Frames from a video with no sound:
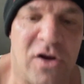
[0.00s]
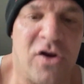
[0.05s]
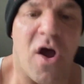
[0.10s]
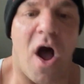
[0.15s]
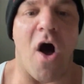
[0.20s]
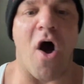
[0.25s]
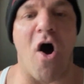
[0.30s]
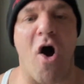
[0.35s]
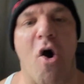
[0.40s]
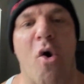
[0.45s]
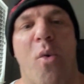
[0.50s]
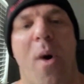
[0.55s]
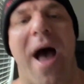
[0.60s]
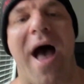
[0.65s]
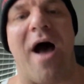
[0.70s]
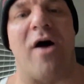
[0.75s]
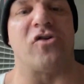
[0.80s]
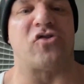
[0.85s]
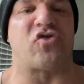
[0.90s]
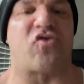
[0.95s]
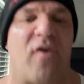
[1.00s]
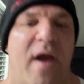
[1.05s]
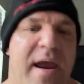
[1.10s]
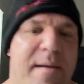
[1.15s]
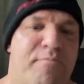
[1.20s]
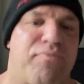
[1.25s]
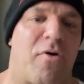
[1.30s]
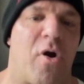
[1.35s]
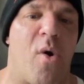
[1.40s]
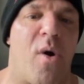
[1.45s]
Oh, wow, Trey
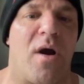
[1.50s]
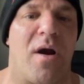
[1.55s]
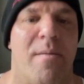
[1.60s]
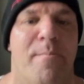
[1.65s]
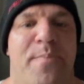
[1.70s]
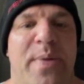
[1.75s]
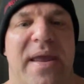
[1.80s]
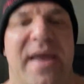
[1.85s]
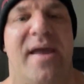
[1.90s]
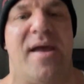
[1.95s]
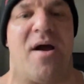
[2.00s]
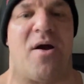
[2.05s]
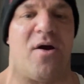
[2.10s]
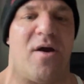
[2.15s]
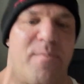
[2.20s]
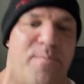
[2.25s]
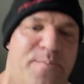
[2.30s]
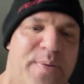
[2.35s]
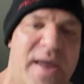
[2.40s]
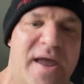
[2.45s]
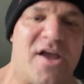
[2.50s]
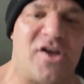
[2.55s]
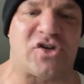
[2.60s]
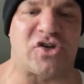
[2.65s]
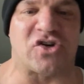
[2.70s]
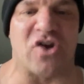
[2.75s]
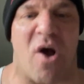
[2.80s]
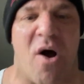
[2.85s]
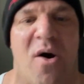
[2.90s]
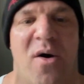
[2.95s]
Brewer or Big
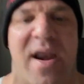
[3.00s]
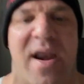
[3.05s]
Sean